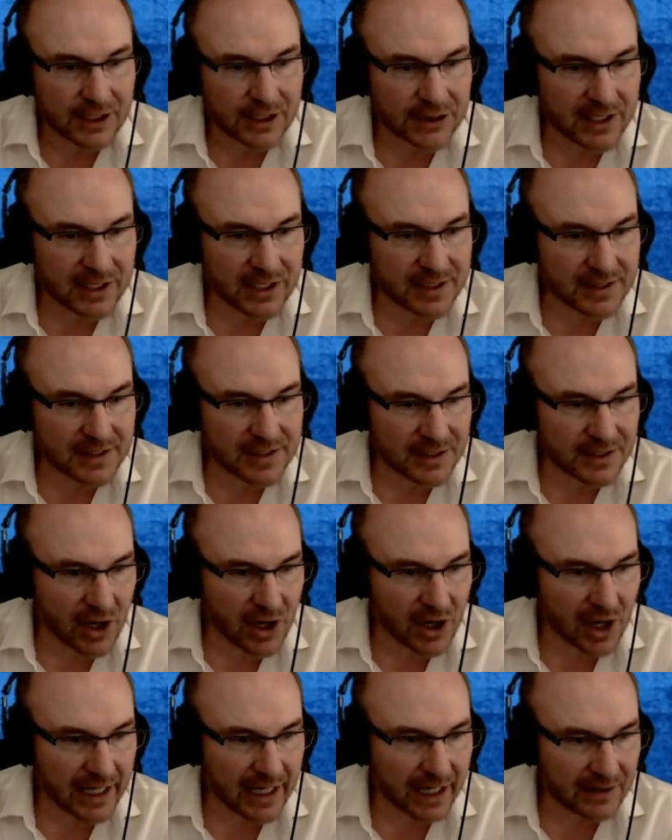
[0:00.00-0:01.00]
Jesus is
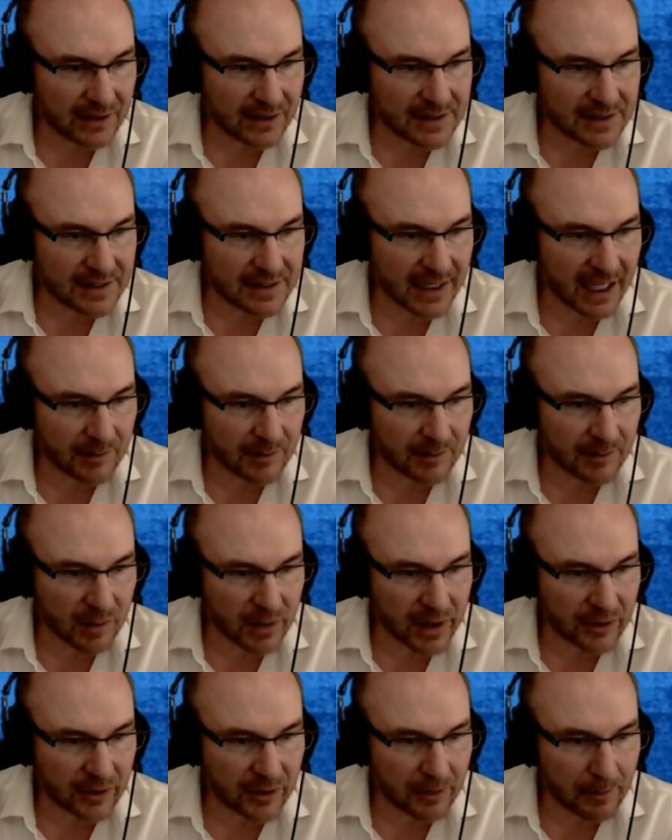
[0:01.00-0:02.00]
not hailed as a king, but
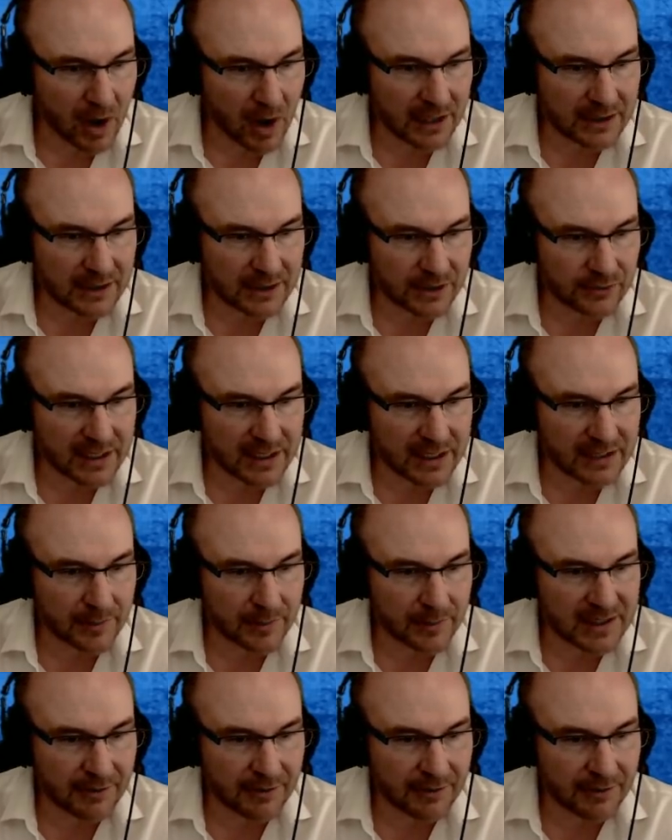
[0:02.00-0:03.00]
rather mocked and dressed
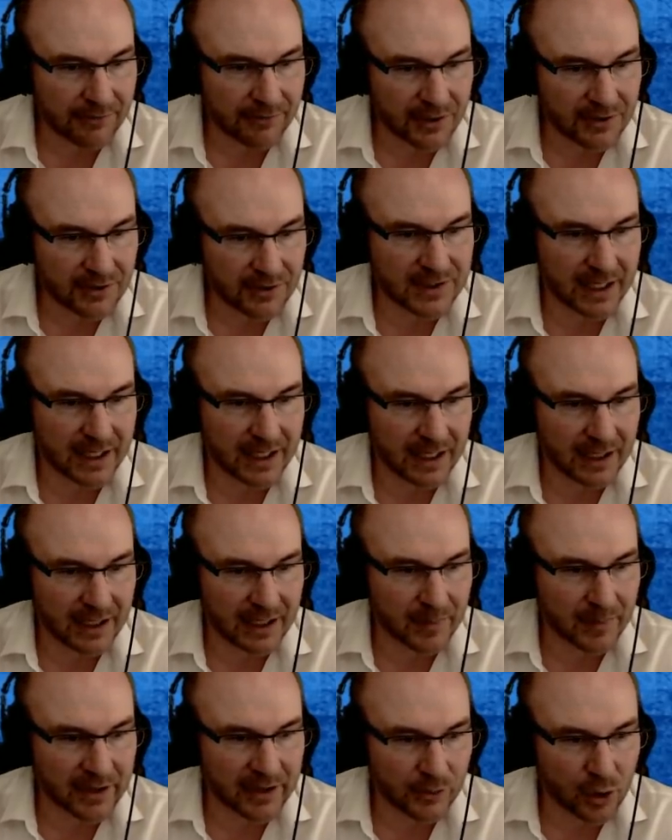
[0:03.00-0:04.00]
up as a false
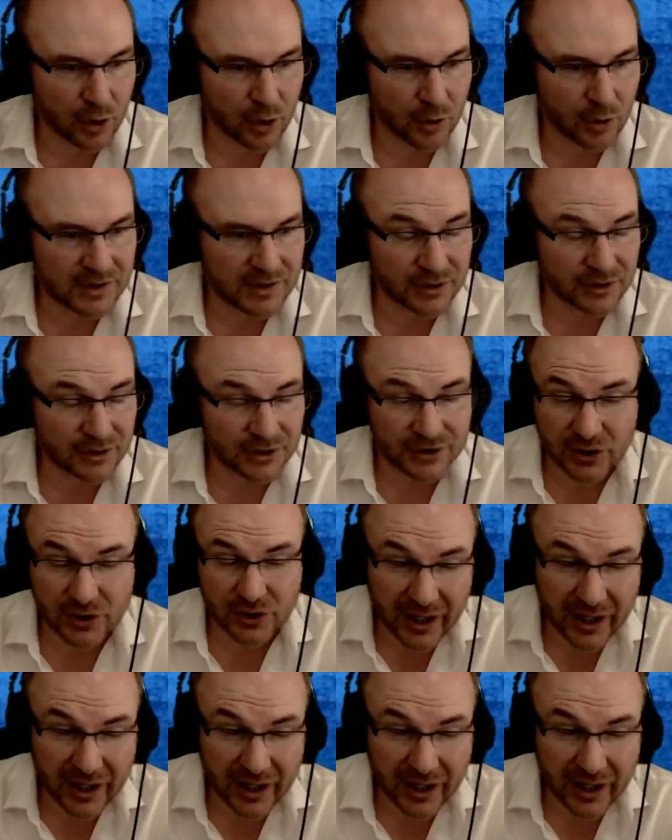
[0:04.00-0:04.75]
king by the Roman soldiers.